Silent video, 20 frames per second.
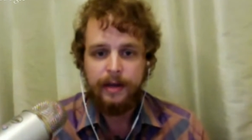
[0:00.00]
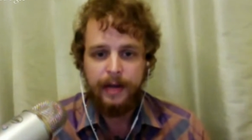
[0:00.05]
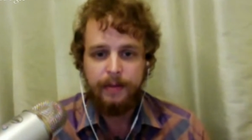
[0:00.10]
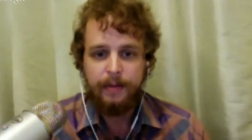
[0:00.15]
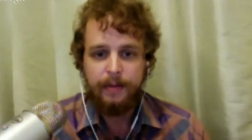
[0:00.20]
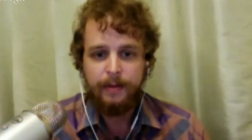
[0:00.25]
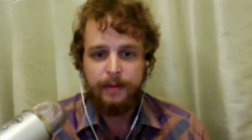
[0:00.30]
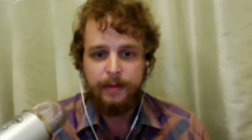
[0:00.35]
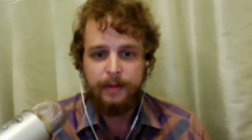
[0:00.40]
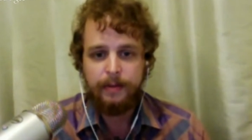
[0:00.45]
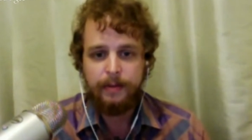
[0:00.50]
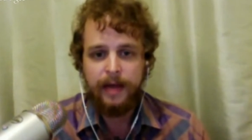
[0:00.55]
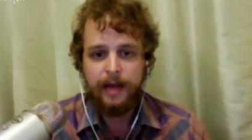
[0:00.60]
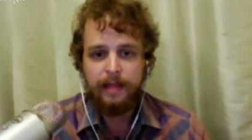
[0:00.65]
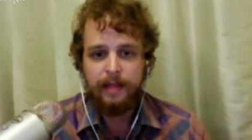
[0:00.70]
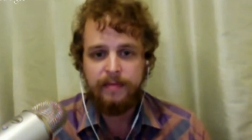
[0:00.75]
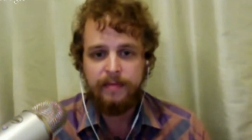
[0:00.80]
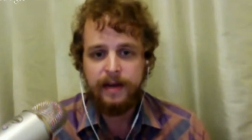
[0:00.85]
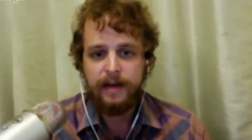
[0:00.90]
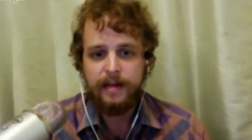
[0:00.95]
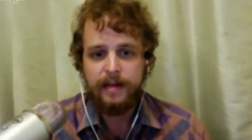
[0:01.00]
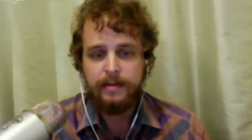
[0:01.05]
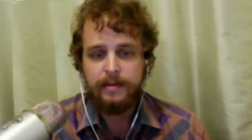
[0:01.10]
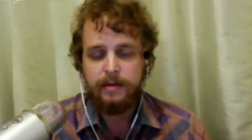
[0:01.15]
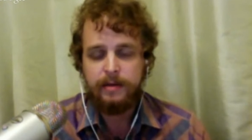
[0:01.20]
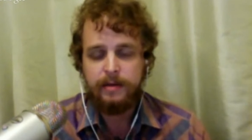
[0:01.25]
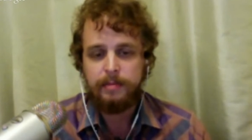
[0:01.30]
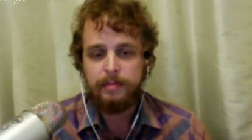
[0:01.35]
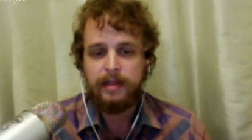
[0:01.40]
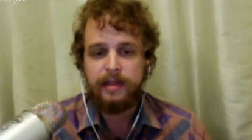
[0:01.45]
And what I find so
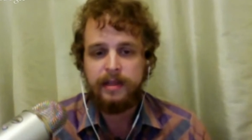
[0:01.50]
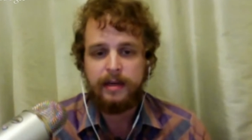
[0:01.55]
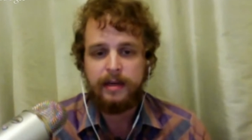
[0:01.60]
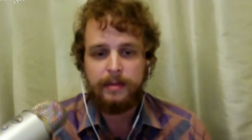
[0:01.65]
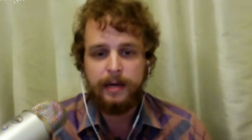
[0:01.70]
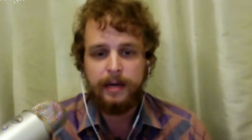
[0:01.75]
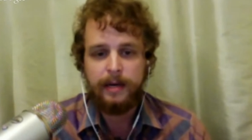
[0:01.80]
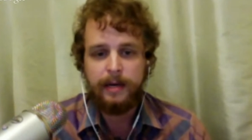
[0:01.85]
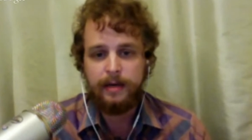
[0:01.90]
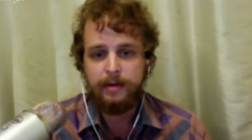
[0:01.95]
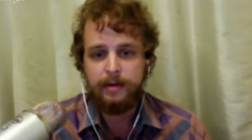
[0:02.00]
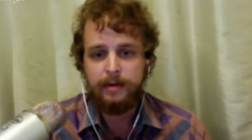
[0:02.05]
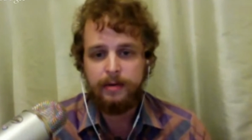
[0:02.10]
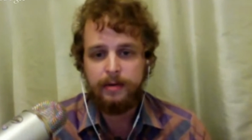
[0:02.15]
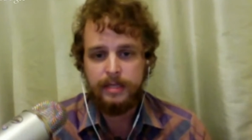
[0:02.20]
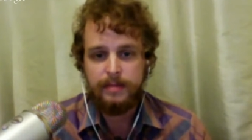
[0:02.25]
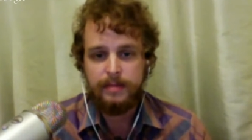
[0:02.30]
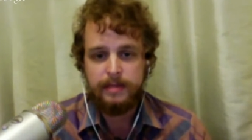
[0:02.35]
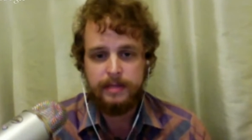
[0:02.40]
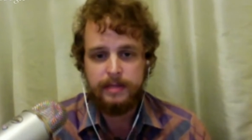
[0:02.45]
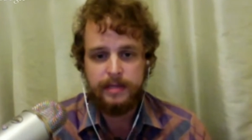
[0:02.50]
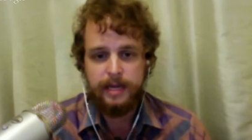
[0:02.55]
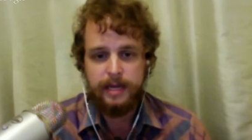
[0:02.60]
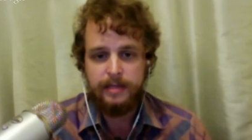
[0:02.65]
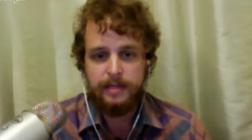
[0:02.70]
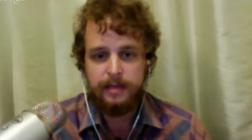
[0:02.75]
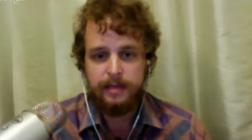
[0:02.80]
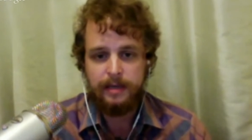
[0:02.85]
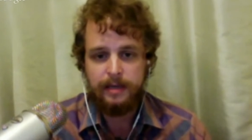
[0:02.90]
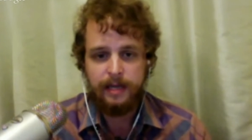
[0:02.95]
appealing about agorism is that
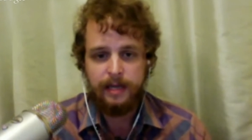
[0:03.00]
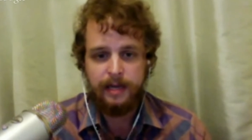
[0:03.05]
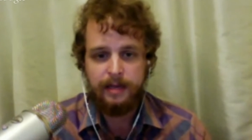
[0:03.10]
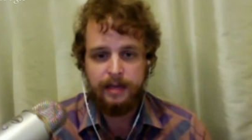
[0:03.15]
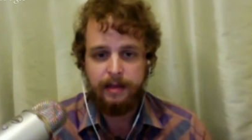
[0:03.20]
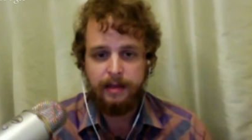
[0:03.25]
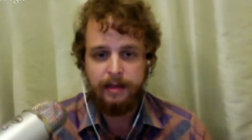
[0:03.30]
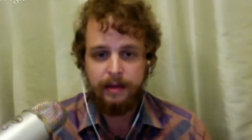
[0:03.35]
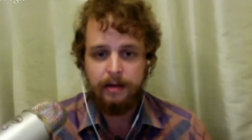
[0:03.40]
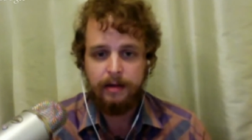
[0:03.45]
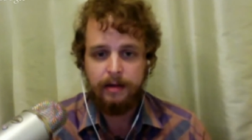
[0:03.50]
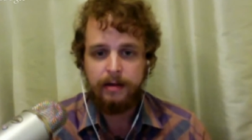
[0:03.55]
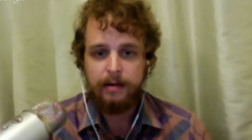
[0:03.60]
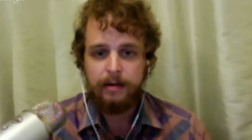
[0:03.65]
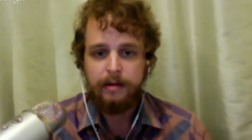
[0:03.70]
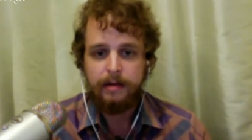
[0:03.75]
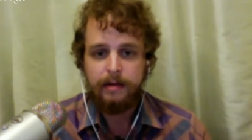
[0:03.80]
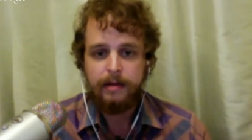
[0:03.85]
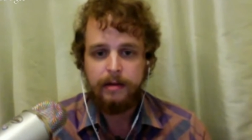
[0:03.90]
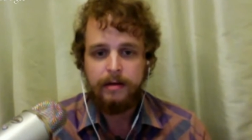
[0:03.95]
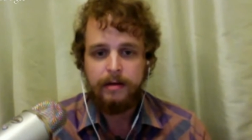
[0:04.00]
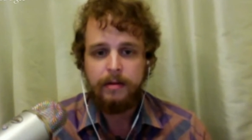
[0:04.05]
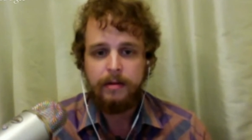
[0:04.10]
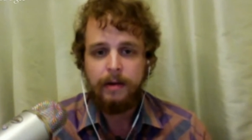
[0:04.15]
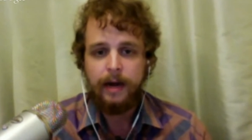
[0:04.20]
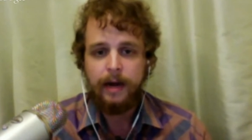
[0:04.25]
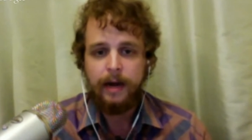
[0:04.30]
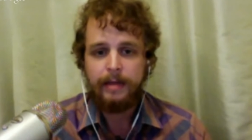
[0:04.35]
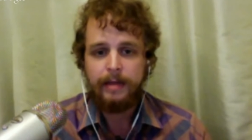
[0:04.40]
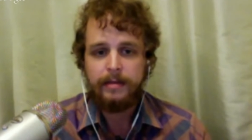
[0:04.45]
it's eclectic,
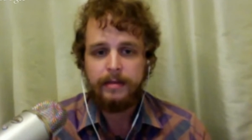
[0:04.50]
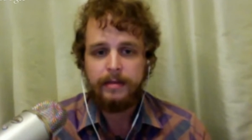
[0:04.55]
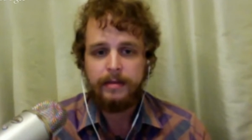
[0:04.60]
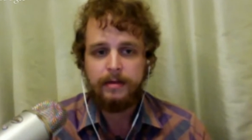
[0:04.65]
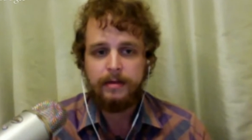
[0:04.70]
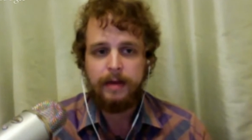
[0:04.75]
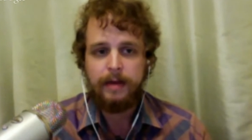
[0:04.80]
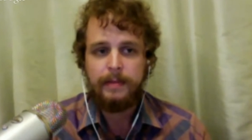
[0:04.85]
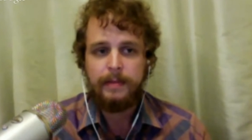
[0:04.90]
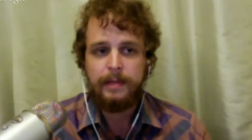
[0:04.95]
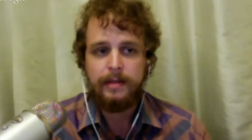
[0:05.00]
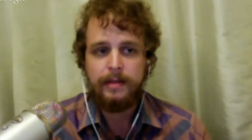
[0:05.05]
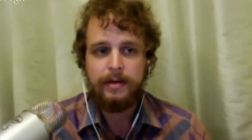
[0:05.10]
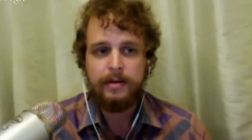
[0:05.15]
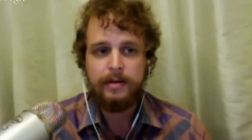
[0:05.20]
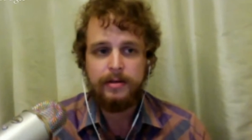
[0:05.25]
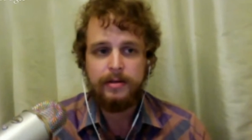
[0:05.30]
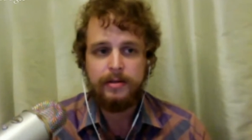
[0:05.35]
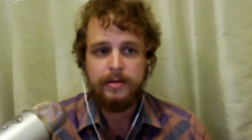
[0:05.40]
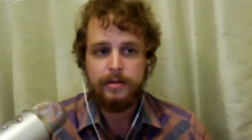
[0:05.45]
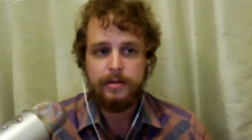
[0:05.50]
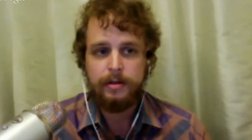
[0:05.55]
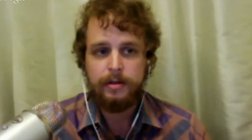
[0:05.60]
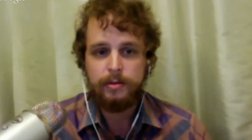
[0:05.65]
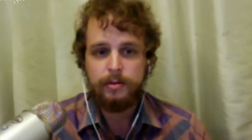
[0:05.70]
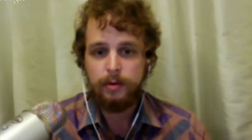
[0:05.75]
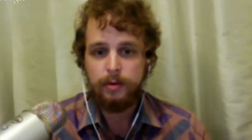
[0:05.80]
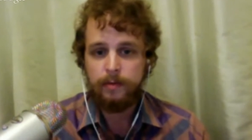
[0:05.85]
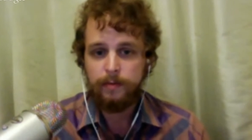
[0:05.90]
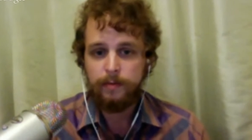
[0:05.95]
right? So I mean, there's
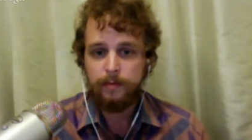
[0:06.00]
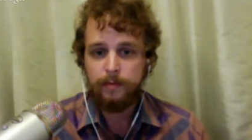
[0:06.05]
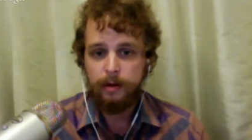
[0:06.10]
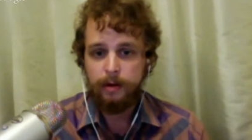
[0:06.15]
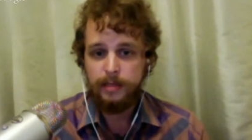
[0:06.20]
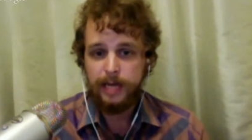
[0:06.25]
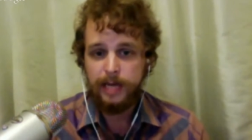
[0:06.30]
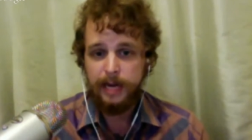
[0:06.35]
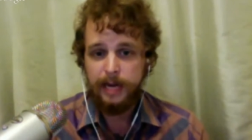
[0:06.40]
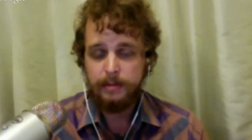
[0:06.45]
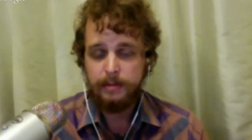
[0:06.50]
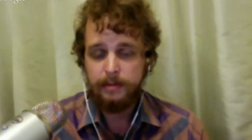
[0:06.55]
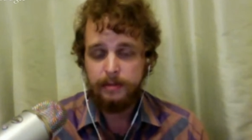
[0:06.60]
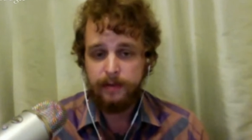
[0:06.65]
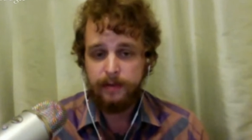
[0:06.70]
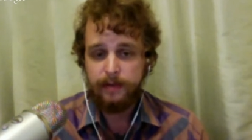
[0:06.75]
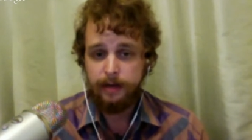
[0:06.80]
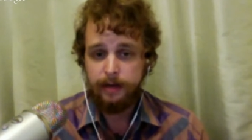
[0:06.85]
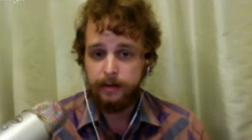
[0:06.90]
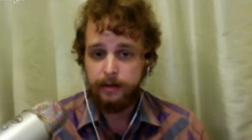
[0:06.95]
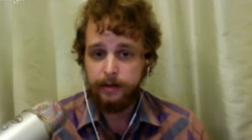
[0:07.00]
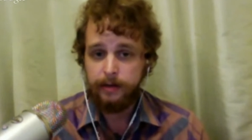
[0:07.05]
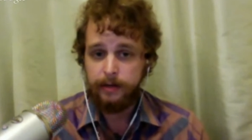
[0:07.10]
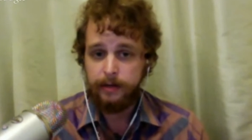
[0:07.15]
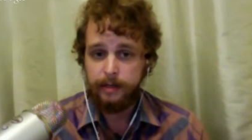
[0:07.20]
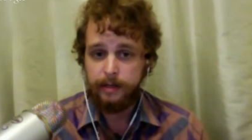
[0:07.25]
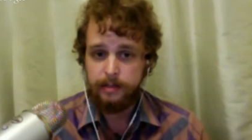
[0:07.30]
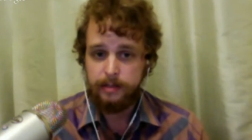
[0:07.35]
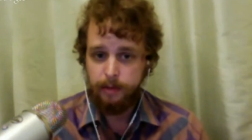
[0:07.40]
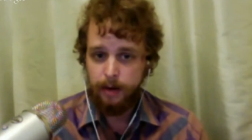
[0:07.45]
room for all types of
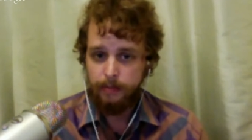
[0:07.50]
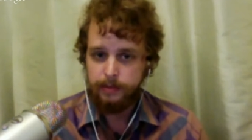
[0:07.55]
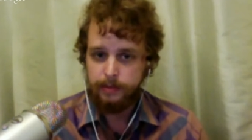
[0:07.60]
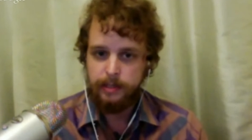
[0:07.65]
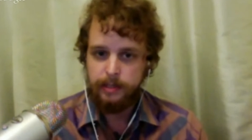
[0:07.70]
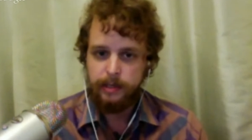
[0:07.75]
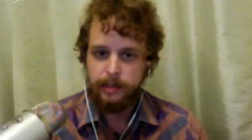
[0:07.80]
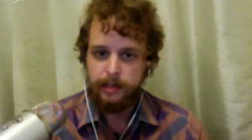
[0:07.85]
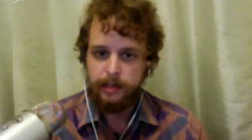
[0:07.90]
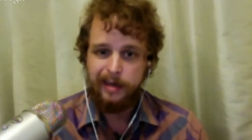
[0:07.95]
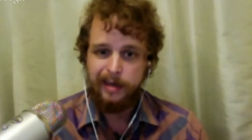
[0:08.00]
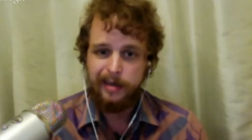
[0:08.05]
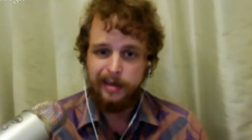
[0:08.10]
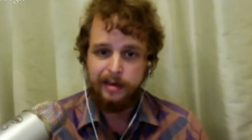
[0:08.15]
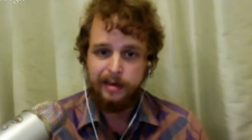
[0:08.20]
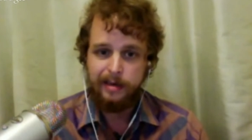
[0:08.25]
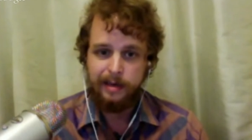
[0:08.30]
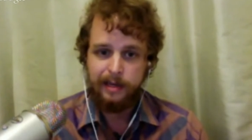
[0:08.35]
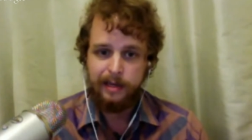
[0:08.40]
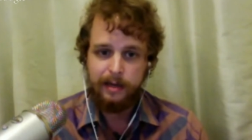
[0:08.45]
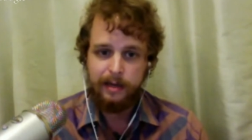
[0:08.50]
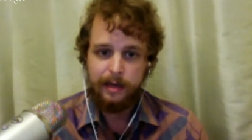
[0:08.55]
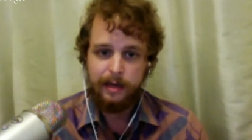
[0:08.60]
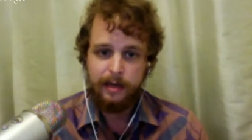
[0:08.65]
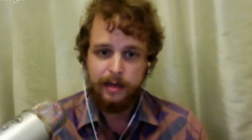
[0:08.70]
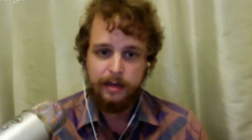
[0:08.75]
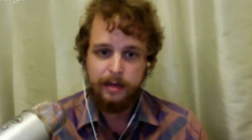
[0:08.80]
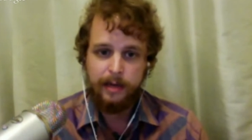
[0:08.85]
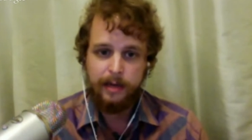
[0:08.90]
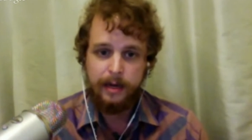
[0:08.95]
anarchists, propertarian
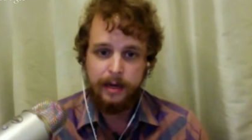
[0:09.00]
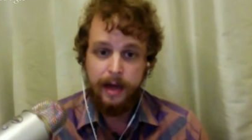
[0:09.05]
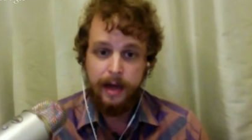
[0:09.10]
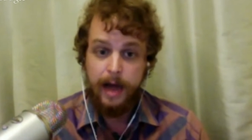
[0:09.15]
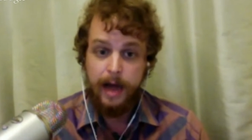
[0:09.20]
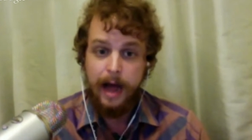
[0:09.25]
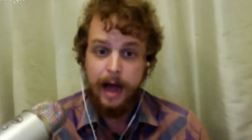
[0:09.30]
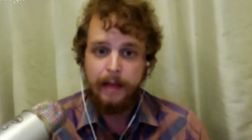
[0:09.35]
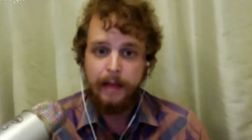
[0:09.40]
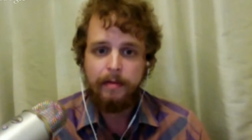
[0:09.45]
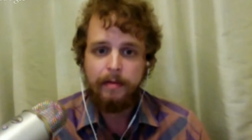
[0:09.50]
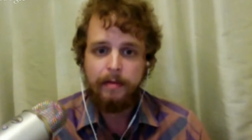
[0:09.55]
and not,